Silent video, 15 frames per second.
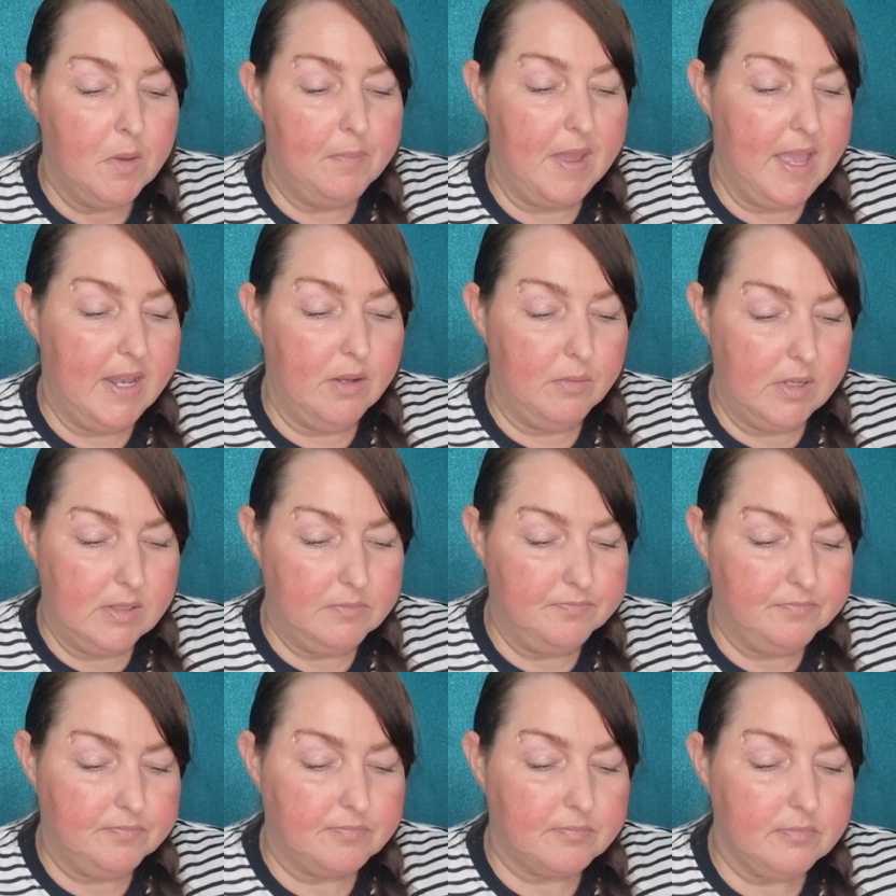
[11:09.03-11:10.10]
But anyway,
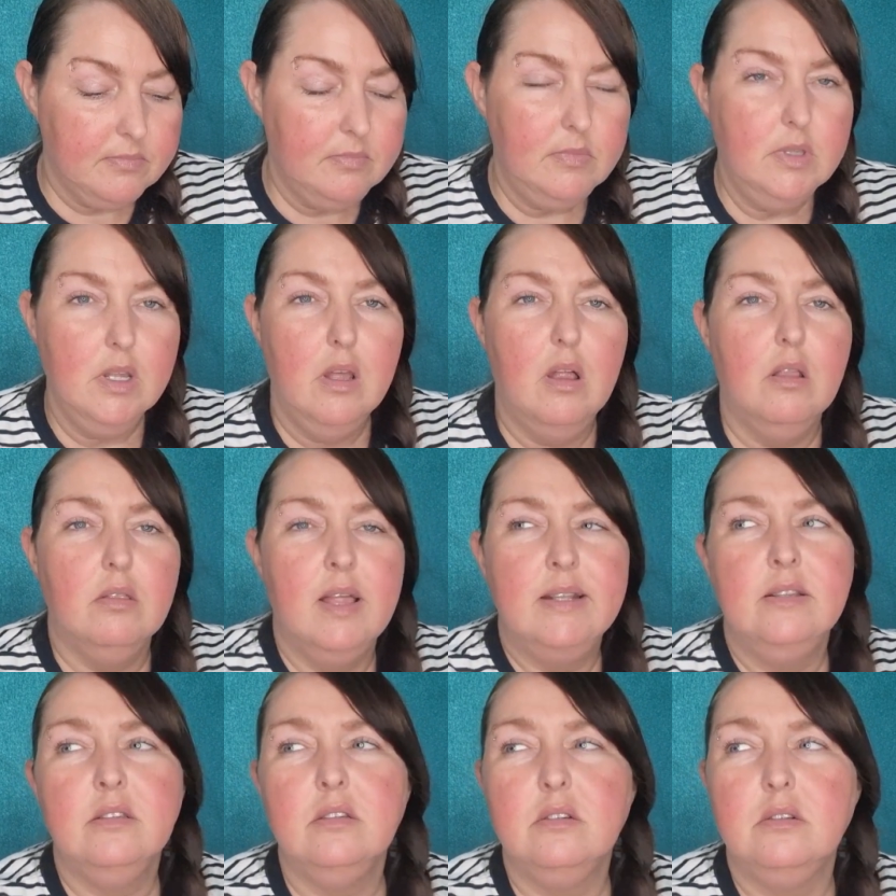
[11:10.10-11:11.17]

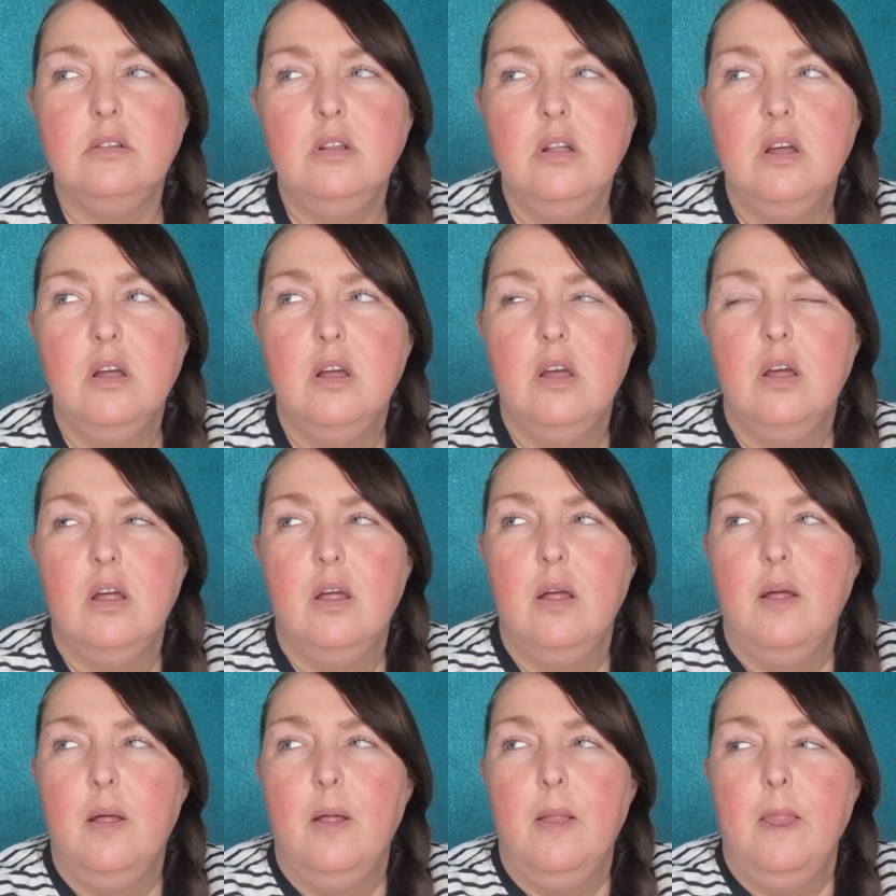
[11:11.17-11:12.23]
Lyndall,
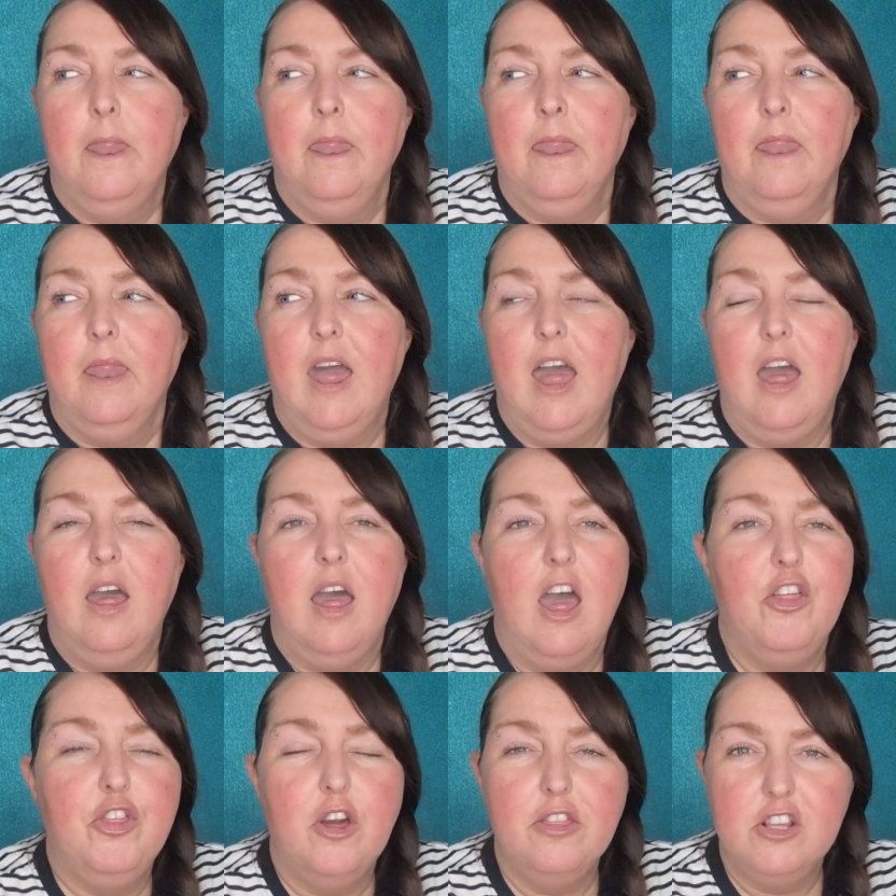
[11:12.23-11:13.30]

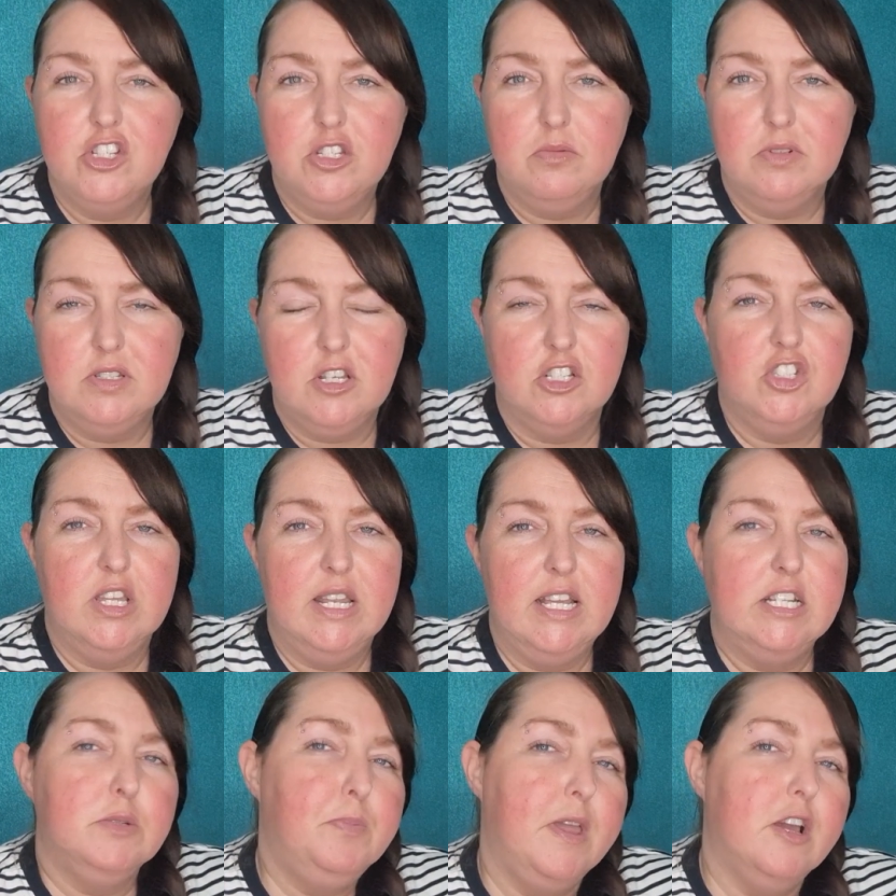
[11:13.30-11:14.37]
I thought that she was such a
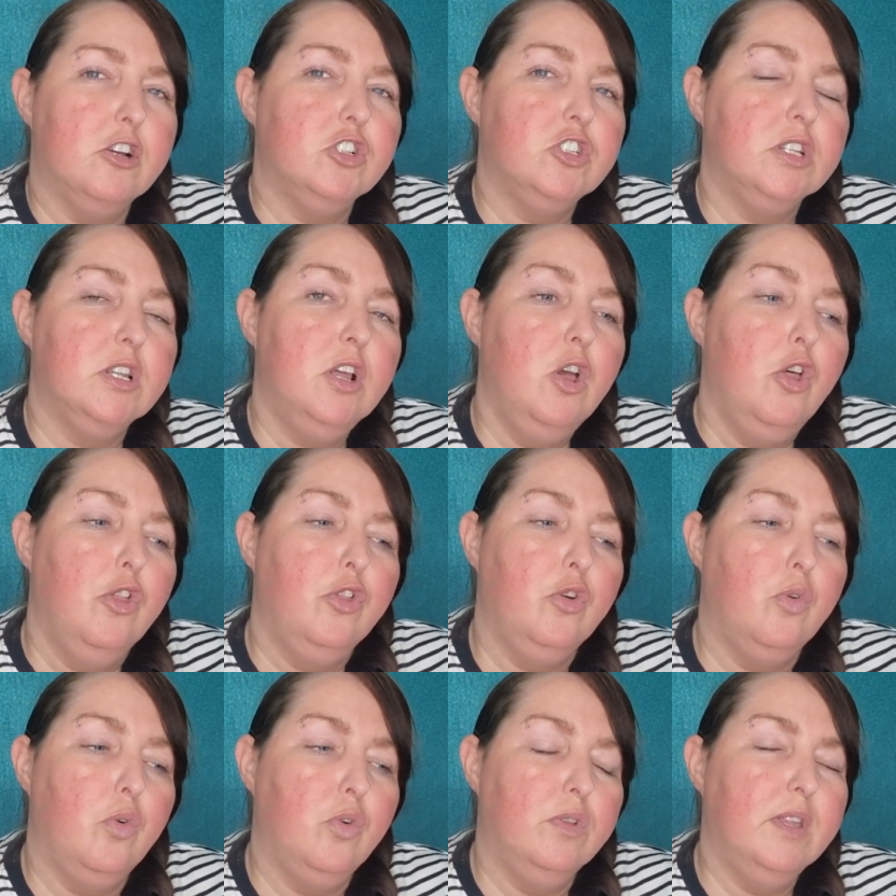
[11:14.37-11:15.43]
nice person.
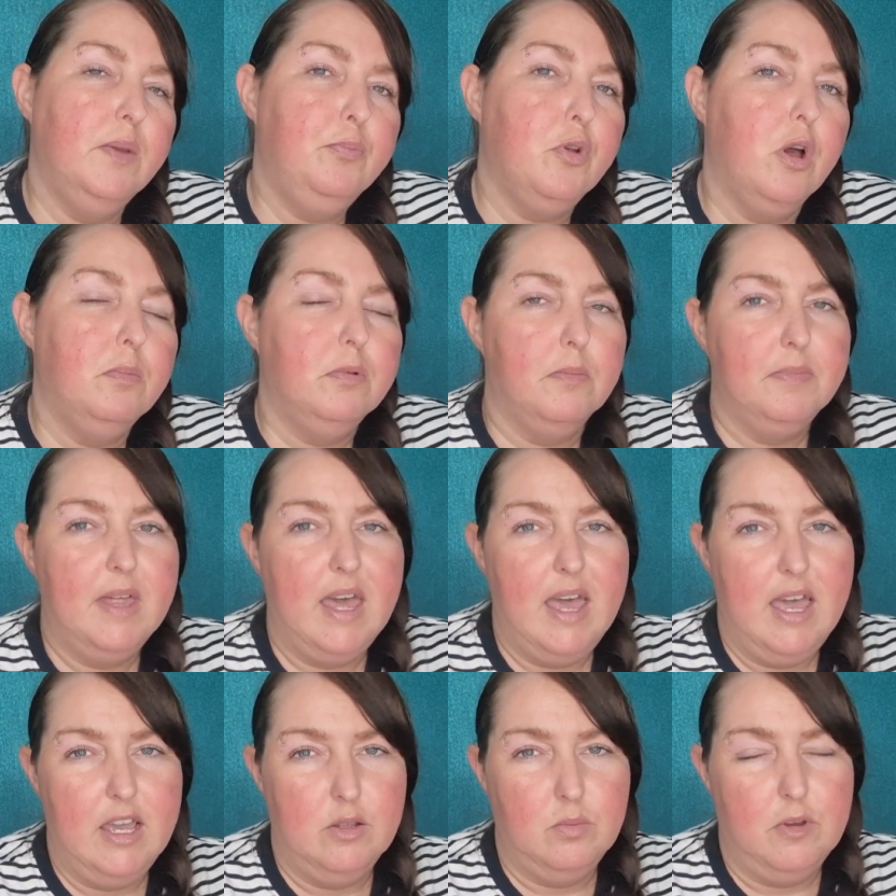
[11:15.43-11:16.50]
The only problem that
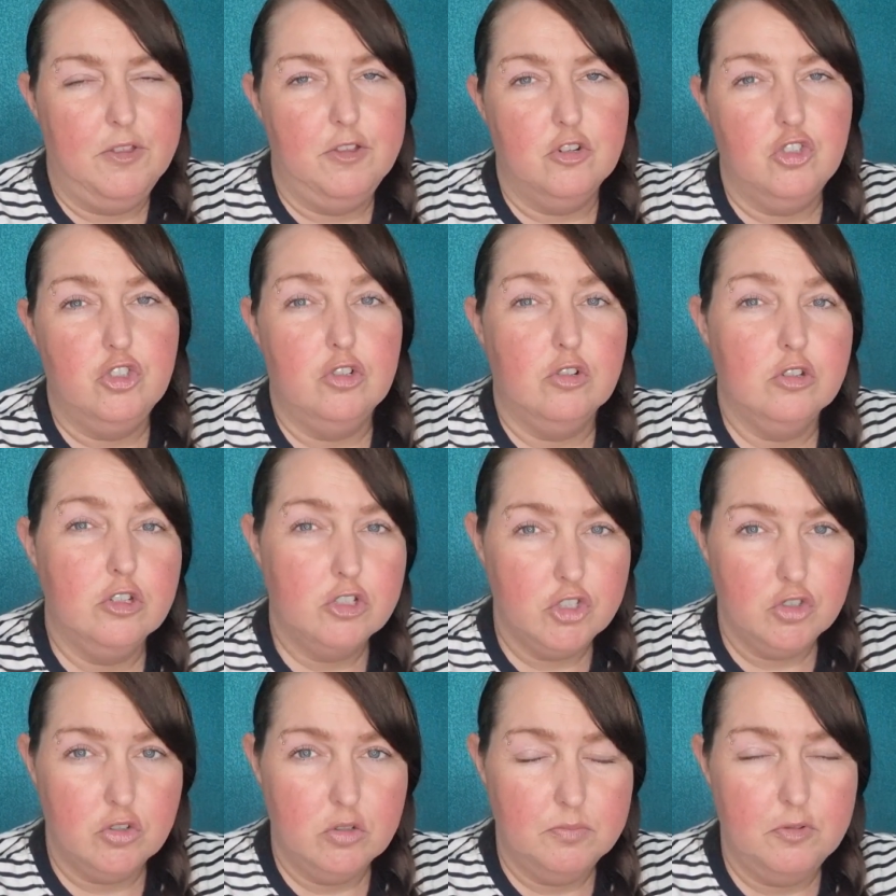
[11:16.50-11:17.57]
I had with her during the
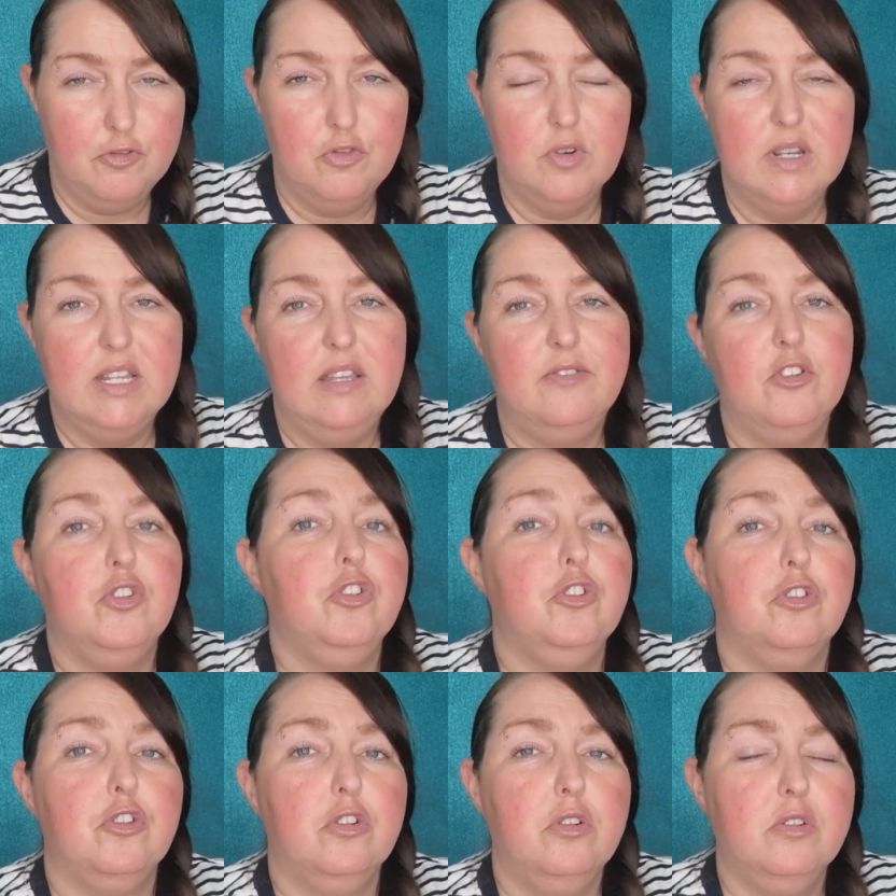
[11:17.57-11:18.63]
show, before I even
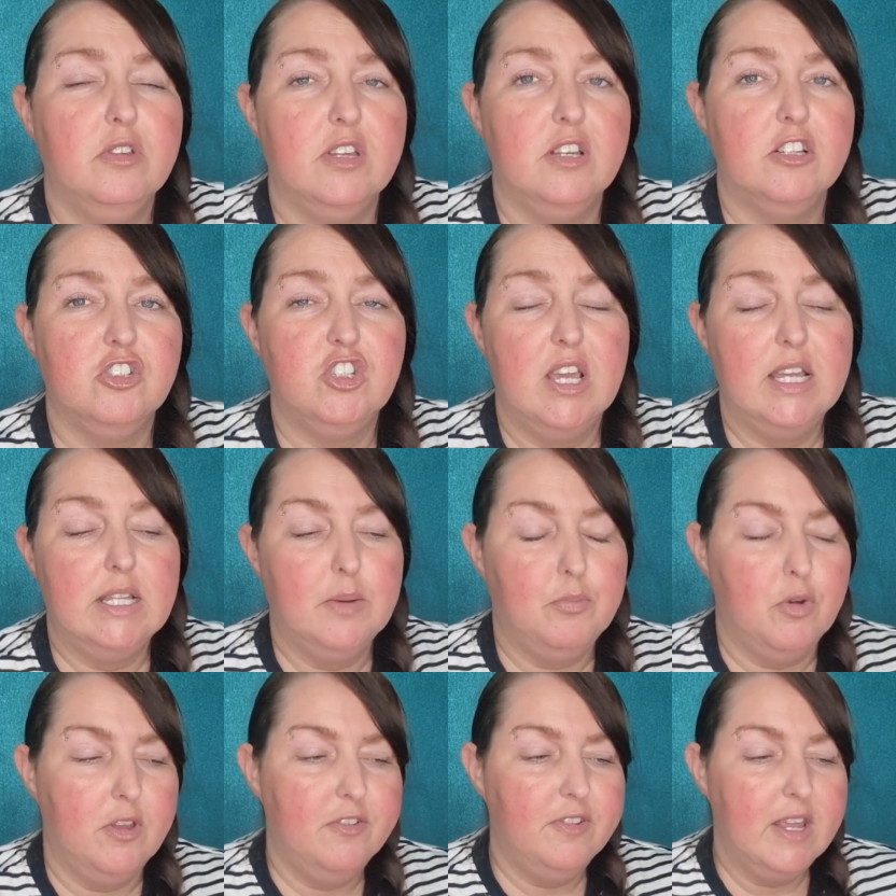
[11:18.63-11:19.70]
knew that she had a
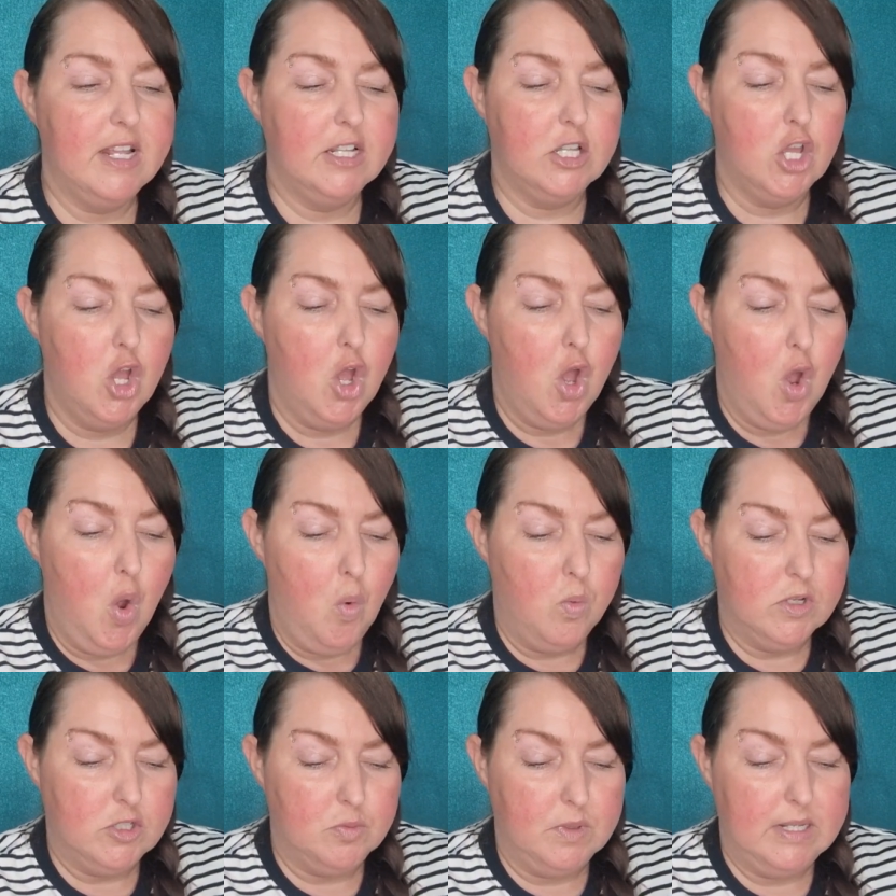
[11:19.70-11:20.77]
boyfriend,
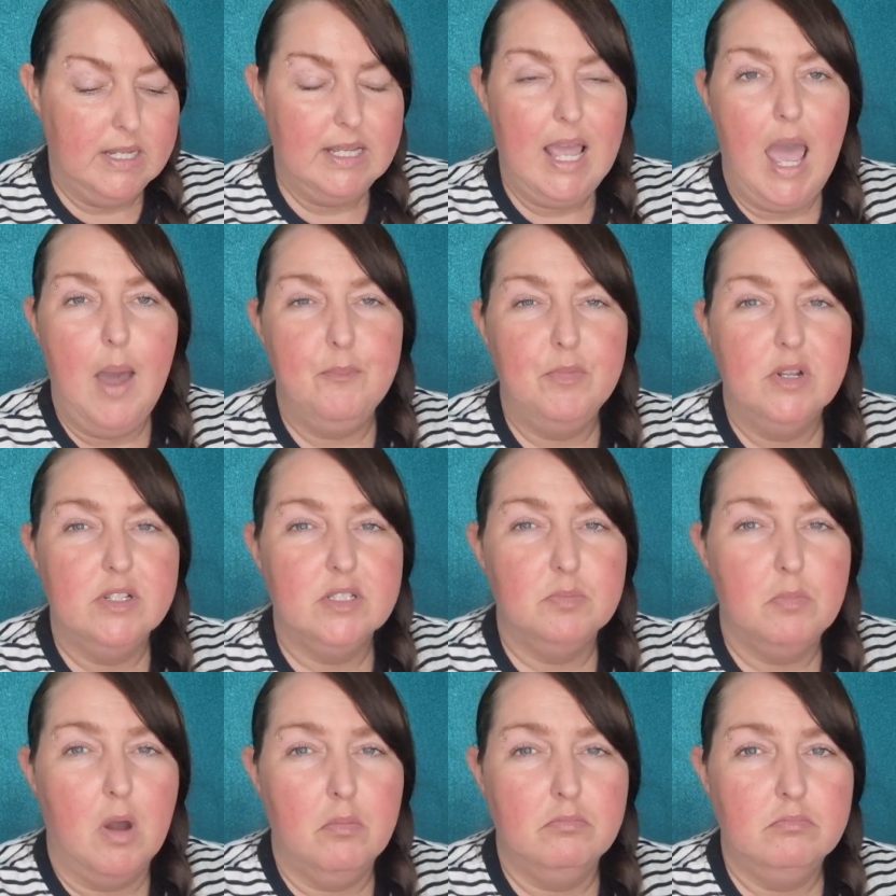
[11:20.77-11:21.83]
was when Cameron's
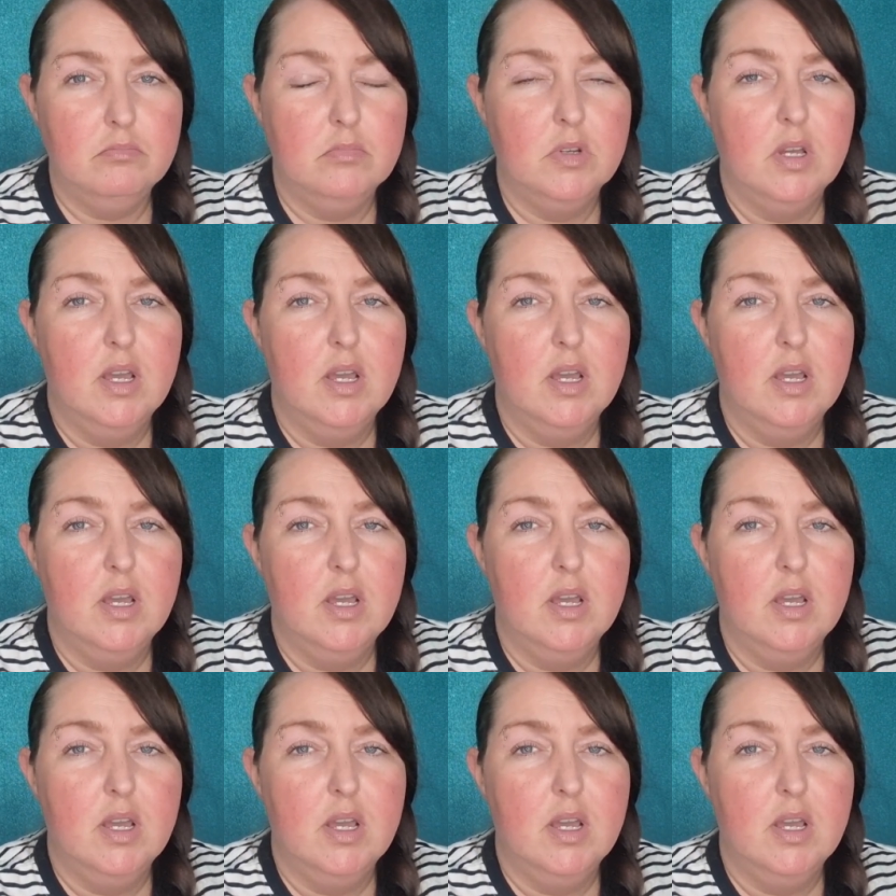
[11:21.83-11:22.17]
mum